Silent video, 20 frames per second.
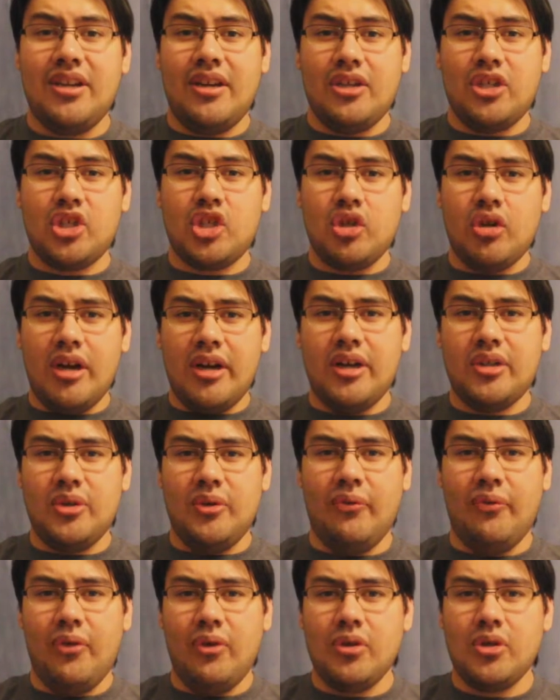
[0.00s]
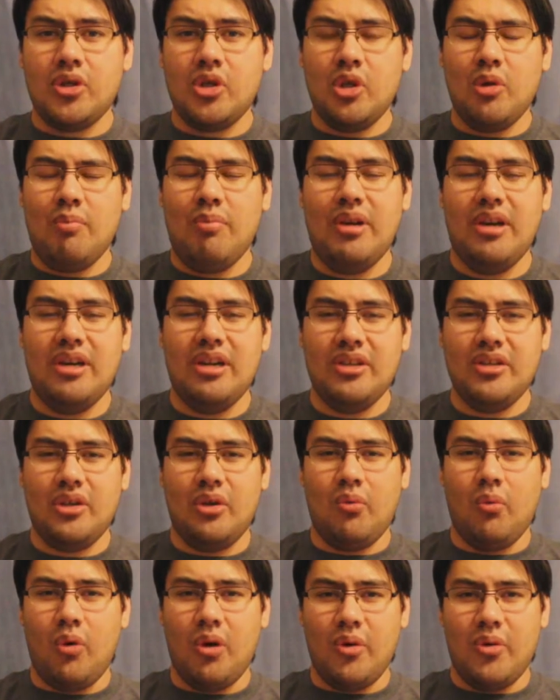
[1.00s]
not as strong as the first two, but it is
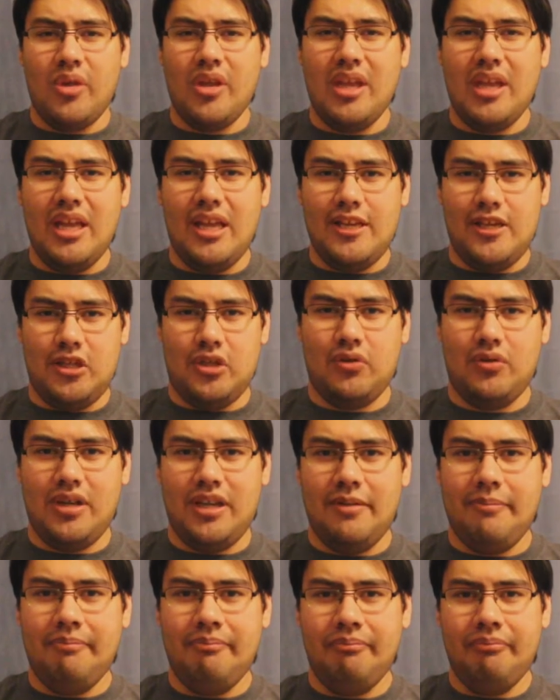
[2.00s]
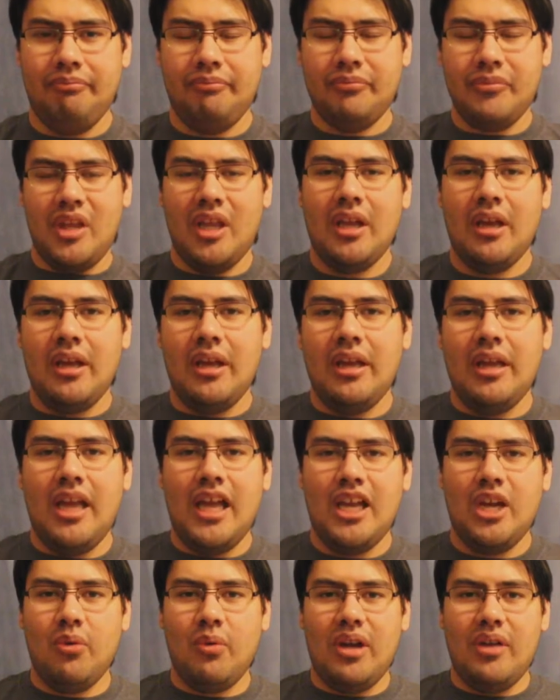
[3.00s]
a worthy entry.
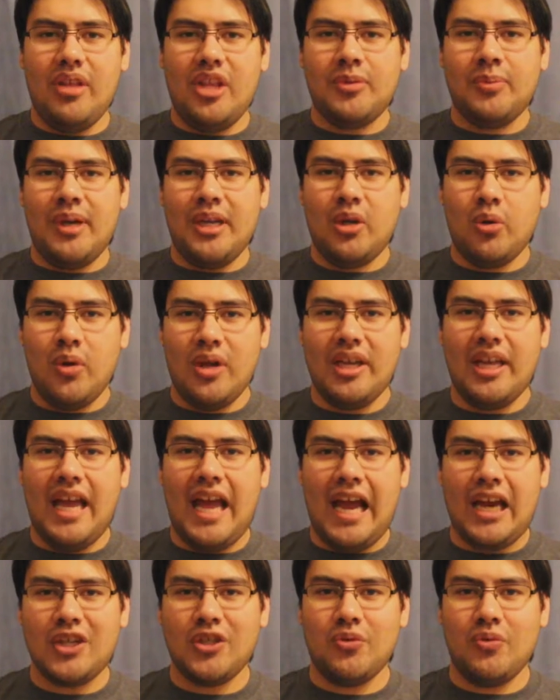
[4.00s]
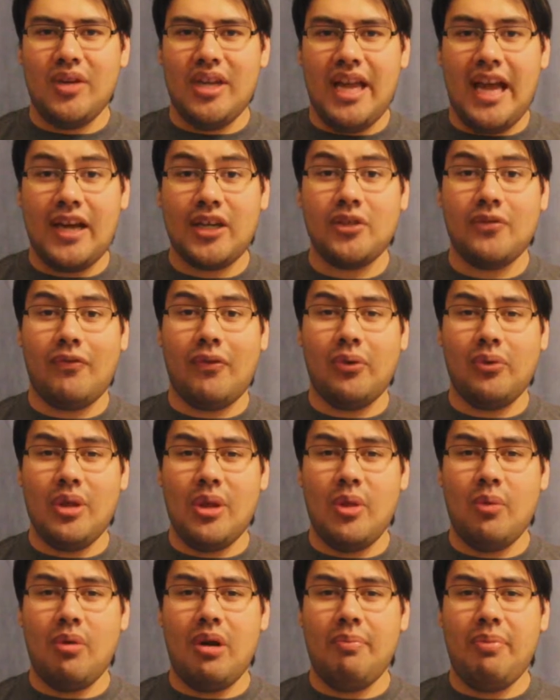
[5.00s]
Anyway, that's my quick action reaction for
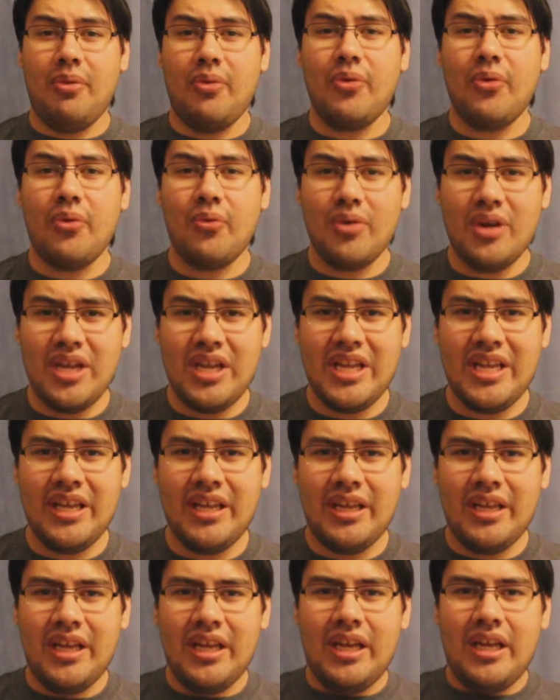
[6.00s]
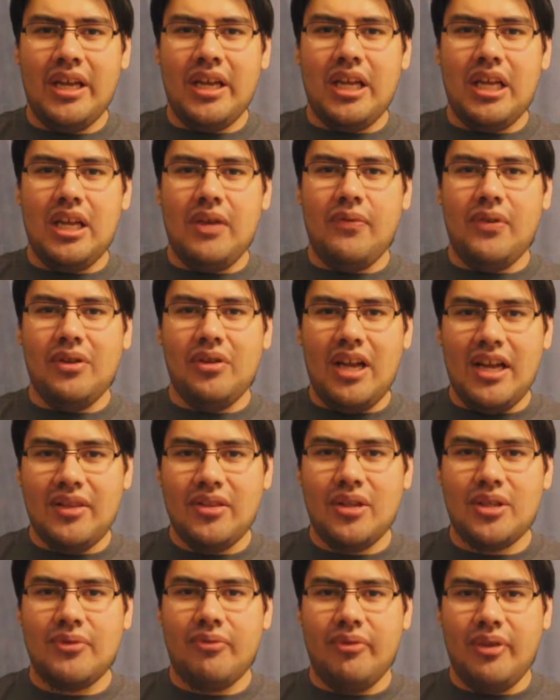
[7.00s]
Lethal Weapon 3. If you like
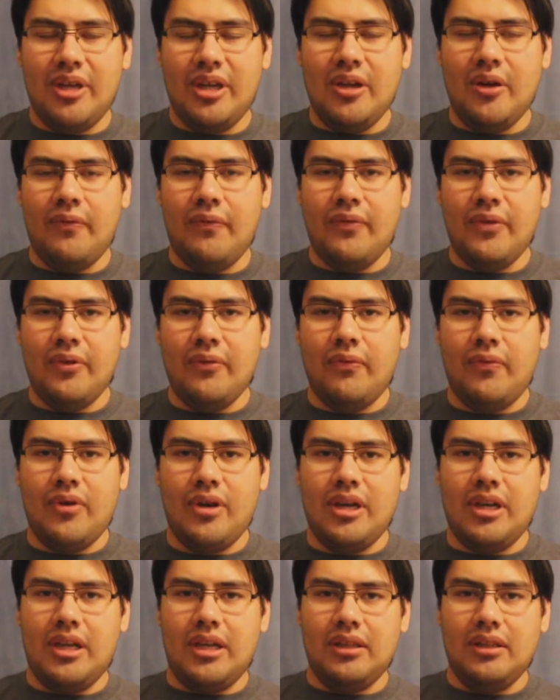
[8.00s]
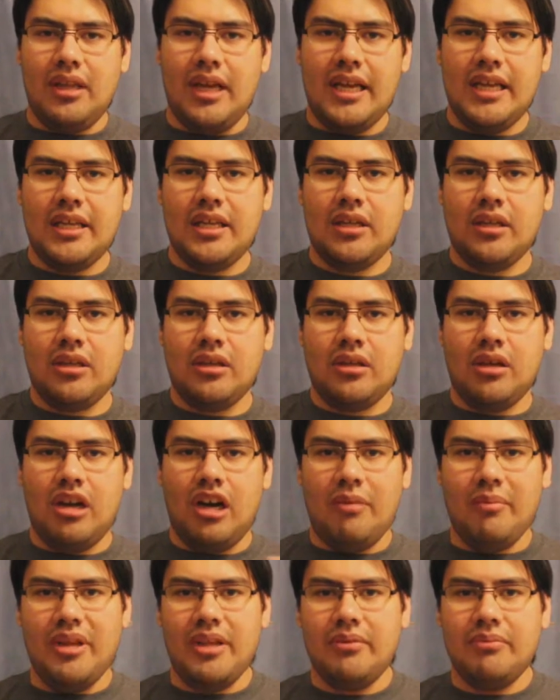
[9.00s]
this video, feel free to like,
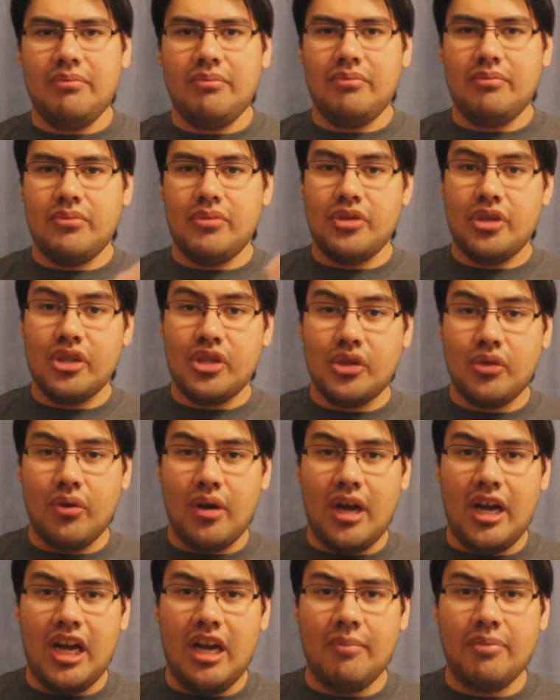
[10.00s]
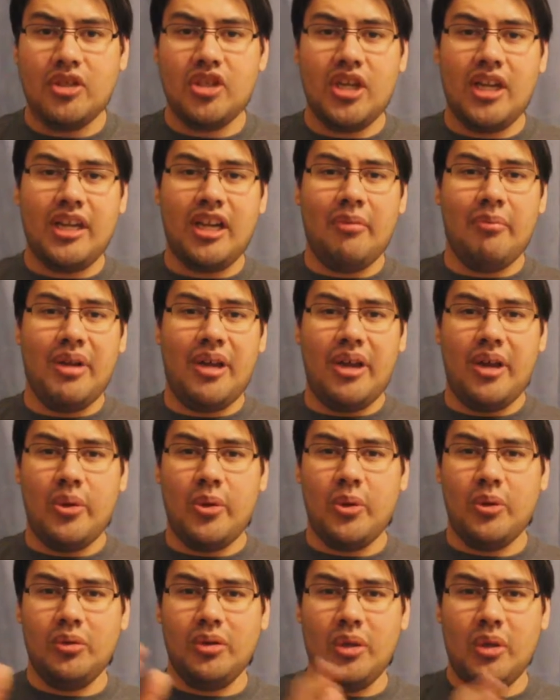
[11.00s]
comment, subscribe, check out my
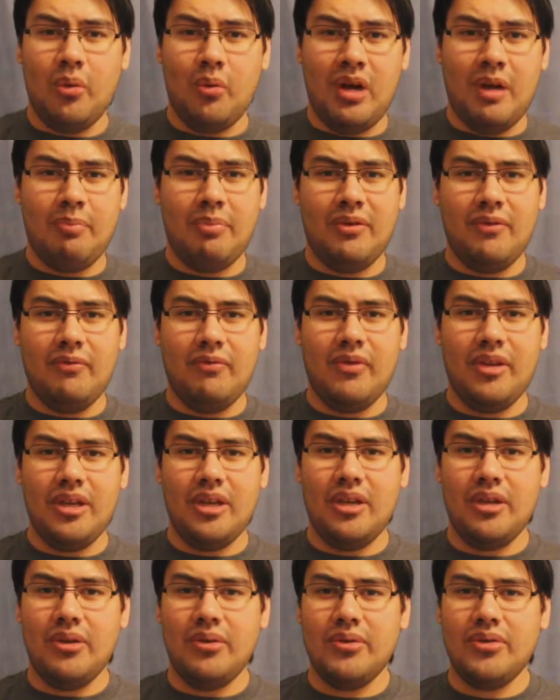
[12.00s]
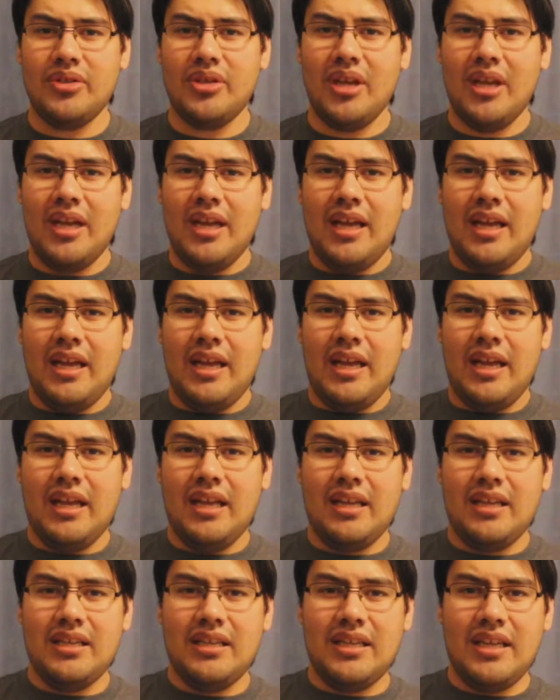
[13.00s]
other Lethal Weapon videos,
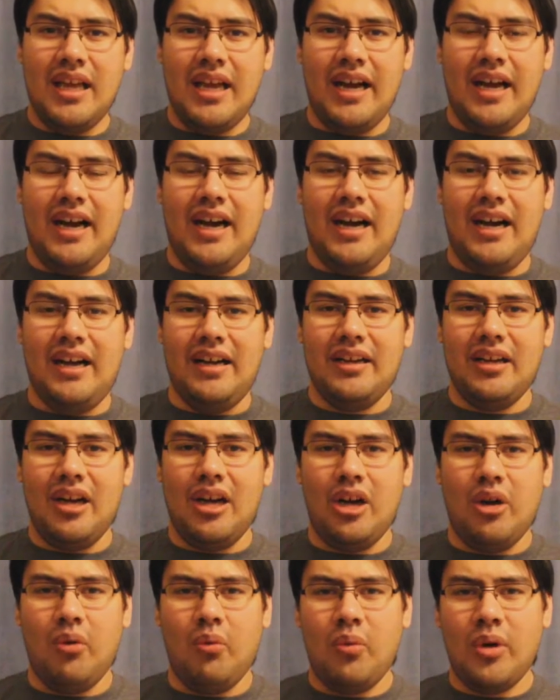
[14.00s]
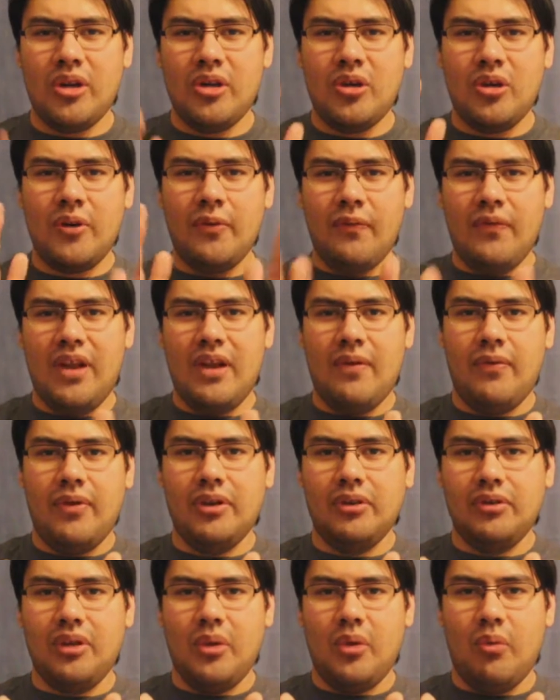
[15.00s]
and yeah, what are your
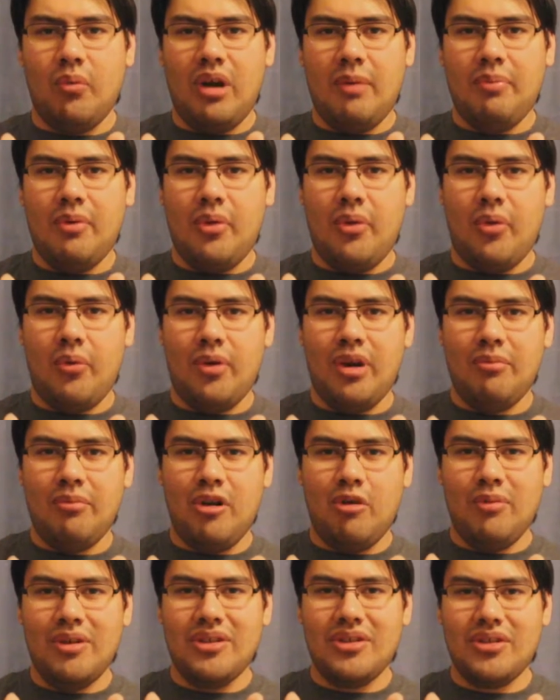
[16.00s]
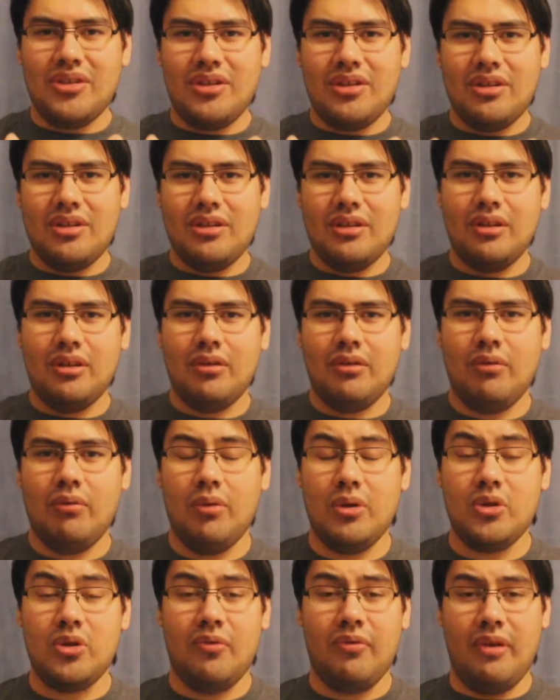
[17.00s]
favorite Lethal Weapon 3 moments?
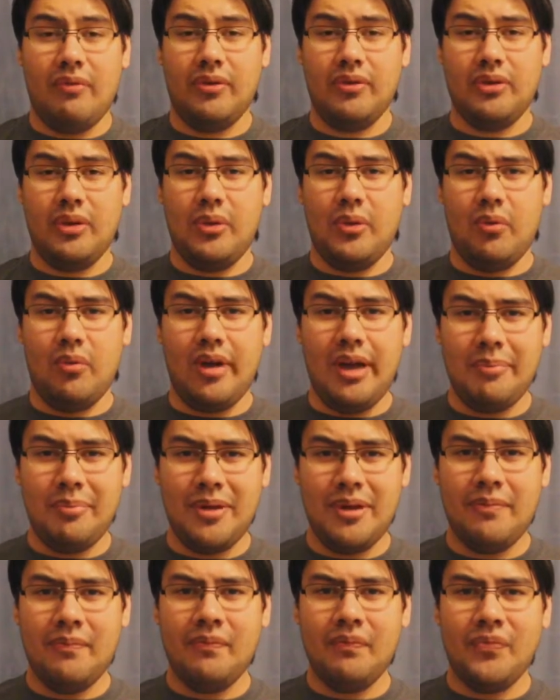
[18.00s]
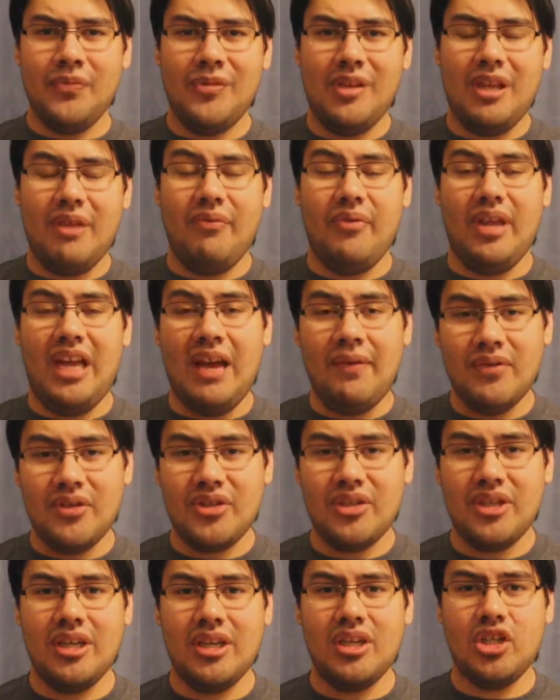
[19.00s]
What's your favorite Lethal Weapon? If you haven't
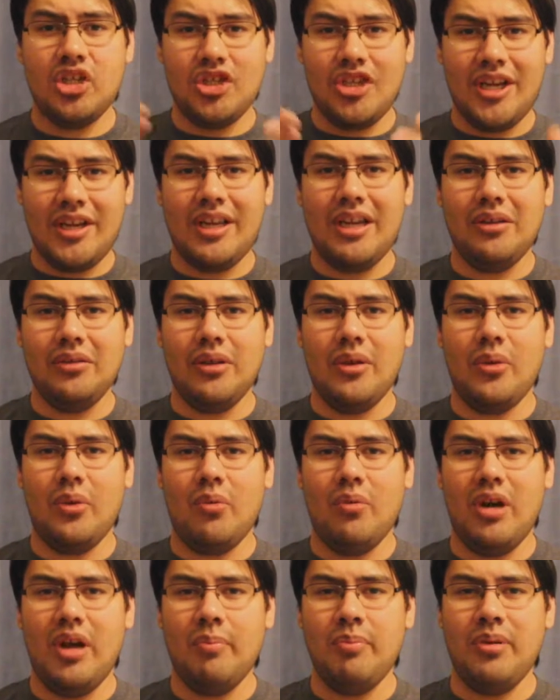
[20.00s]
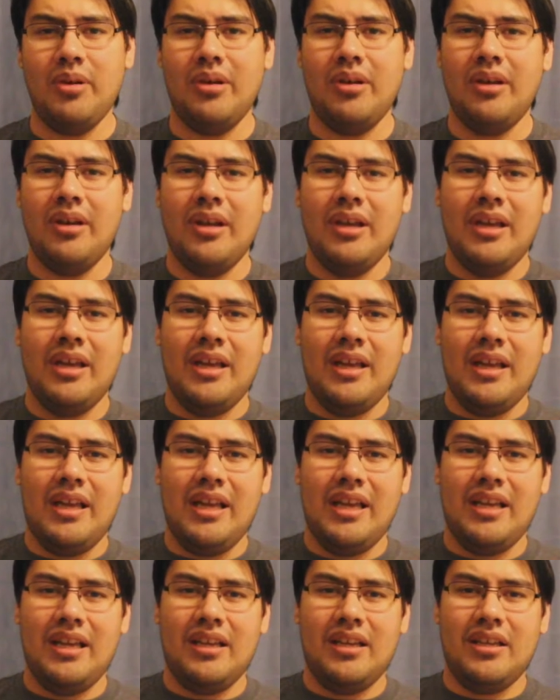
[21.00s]
it, check out Lethal Weapon,
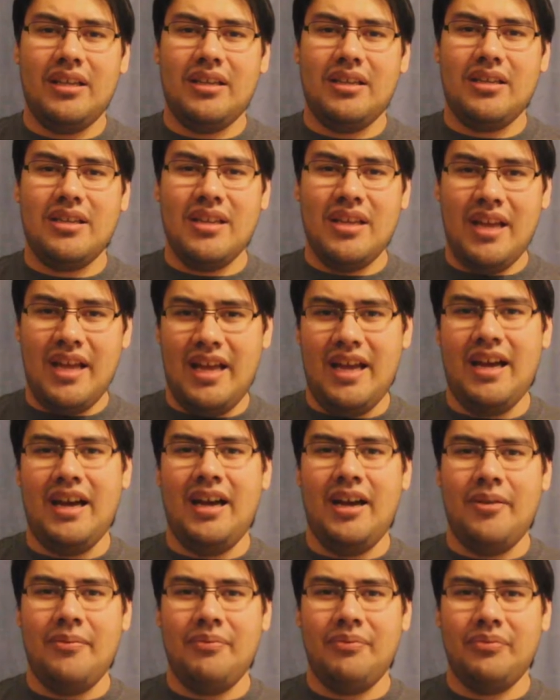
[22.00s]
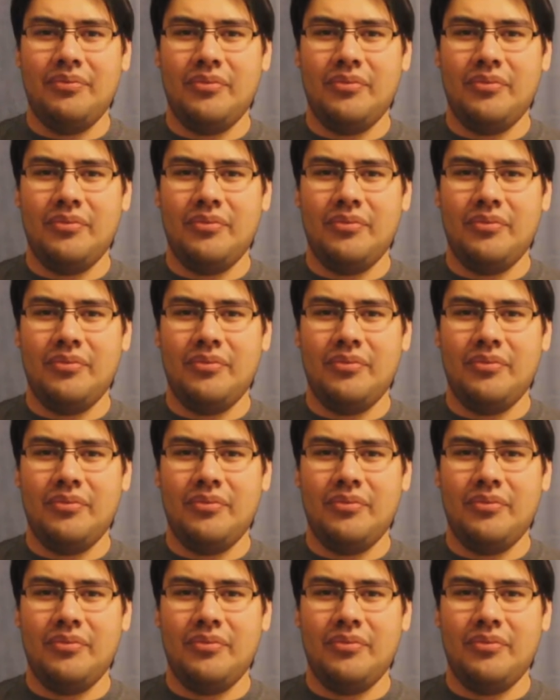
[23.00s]
and yeah,